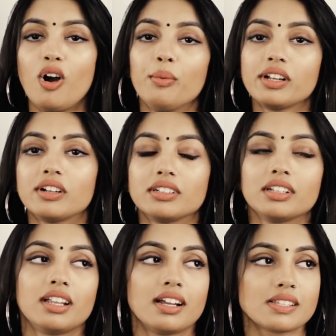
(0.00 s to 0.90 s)
Oh my god,
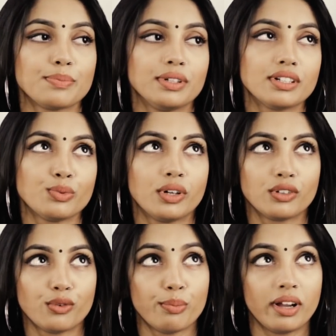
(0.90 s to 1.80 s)
Dance Plus,
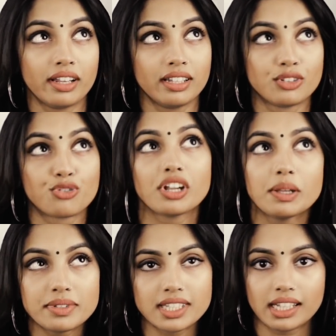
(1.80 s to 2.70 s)
one of my
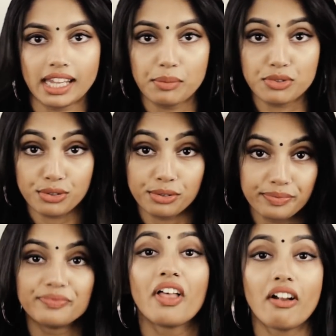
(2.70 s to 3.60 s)
dreams that came true.
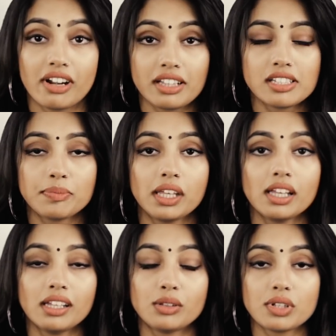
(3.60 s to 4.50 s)
Frankly
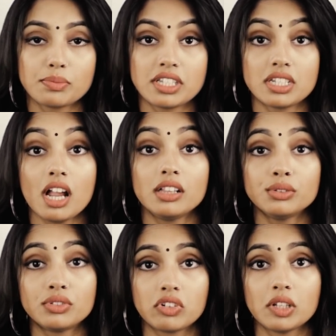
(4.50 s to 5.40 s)
speaking, it was my
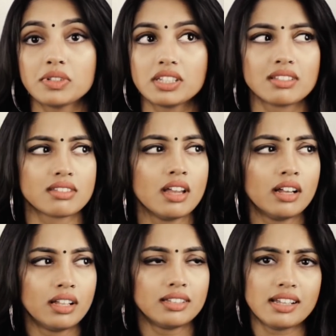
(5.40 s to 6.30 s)
childhood dream since
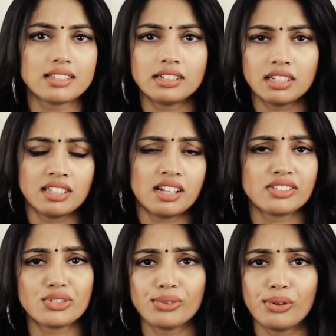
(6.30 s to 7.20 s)
Dancing and
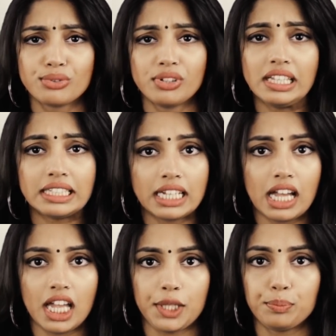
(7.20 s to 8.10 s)
Dance to go to
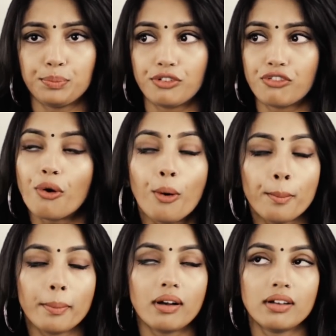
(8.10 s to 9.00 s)
India and
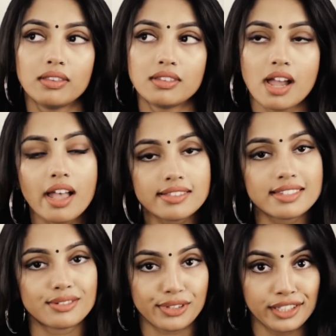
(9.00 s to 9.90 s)
perform on
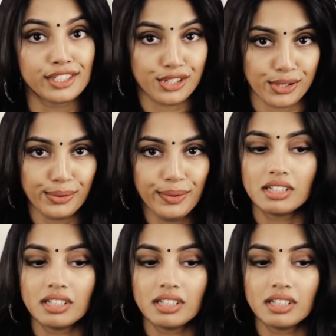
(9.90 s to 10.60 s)
dance reality show.